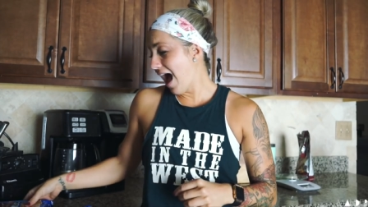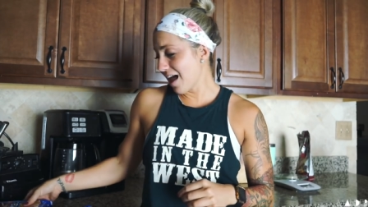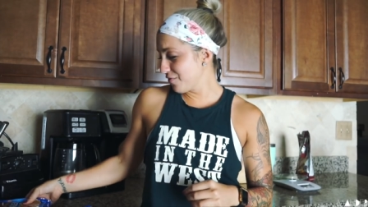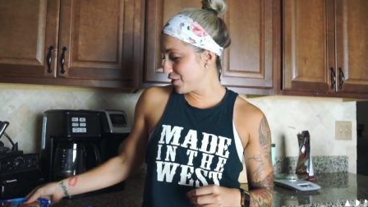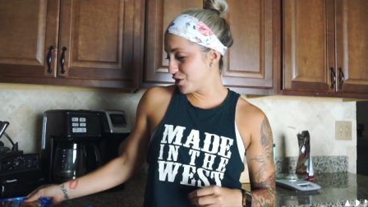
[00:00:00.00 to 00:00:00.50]

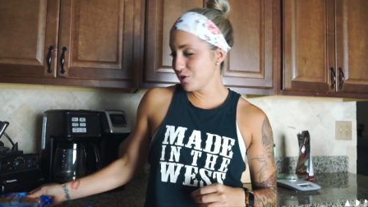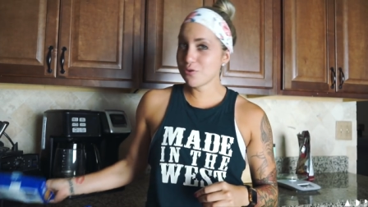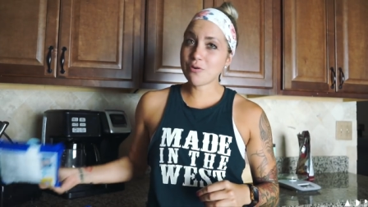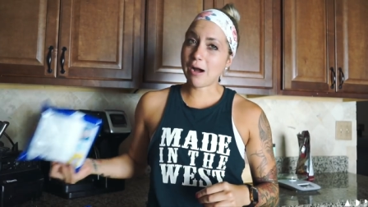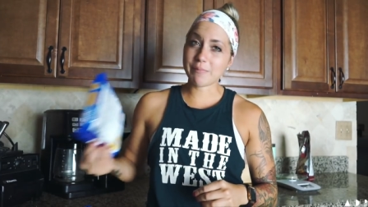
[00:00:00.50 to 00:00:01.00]
Out of the
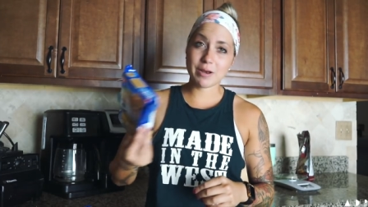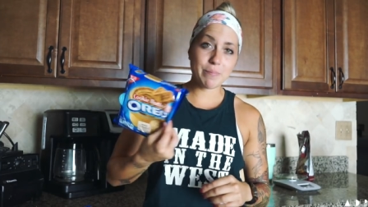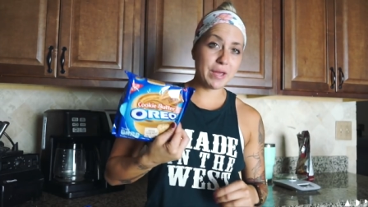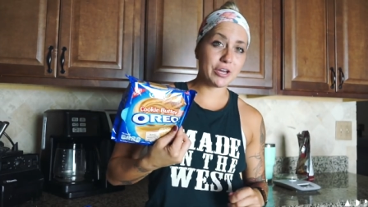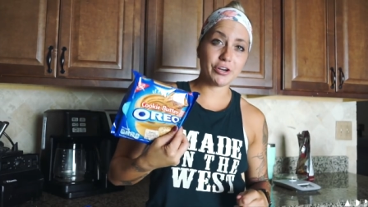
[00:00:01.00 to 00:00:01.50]
two, I'm gonna
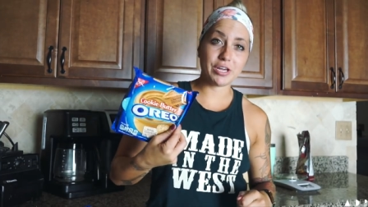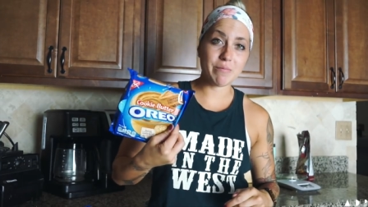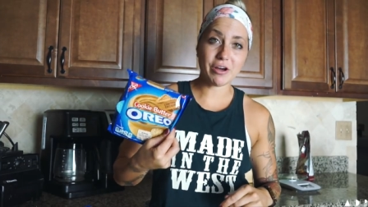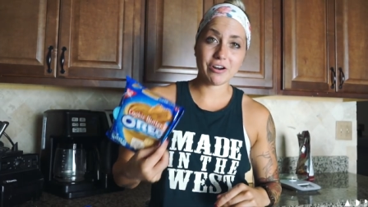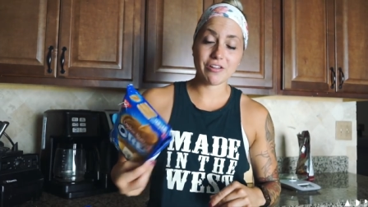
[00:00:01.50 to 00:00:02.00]
pick
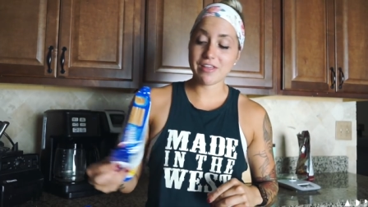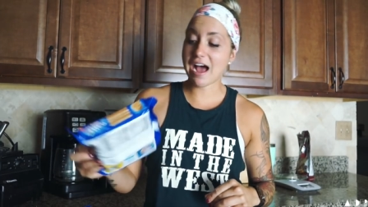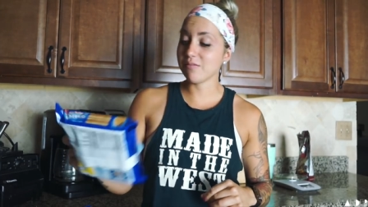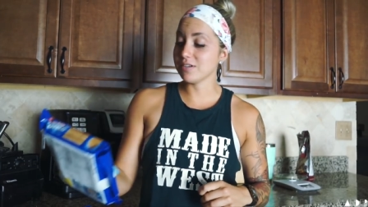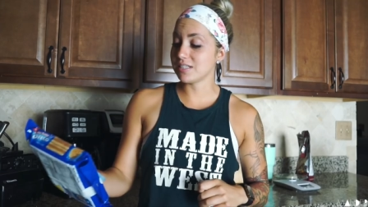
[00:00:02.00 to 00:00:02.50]
cookie butter.
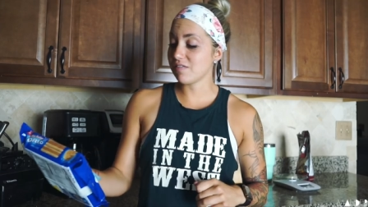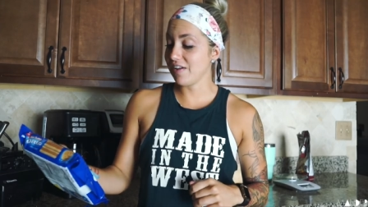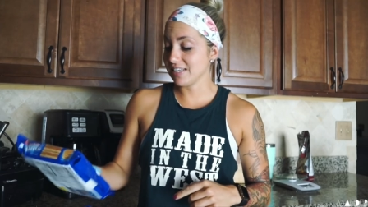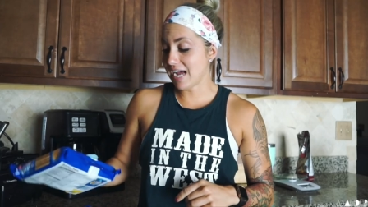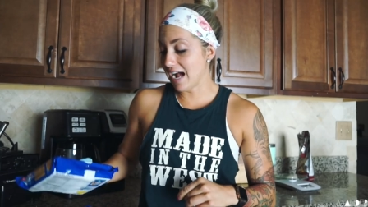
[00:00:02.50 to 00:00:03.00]
That was
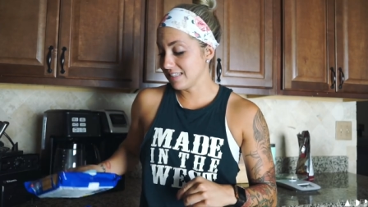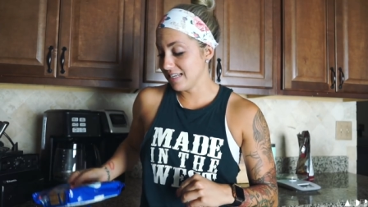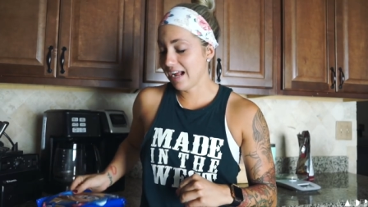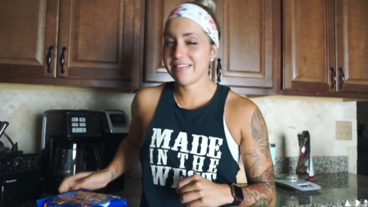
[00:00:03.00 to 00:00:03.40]
fantastic.